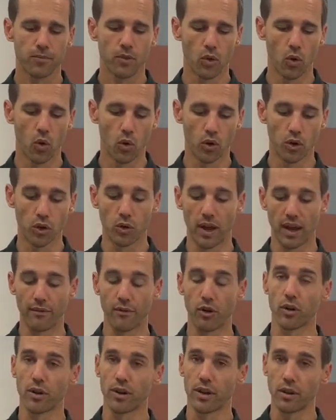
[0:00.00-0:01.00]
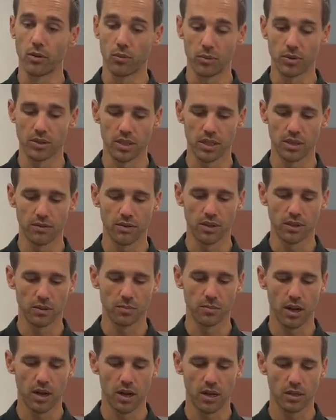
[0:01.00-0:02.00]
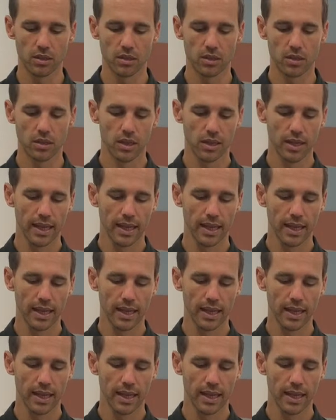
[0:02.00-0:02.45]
or you have already received this box.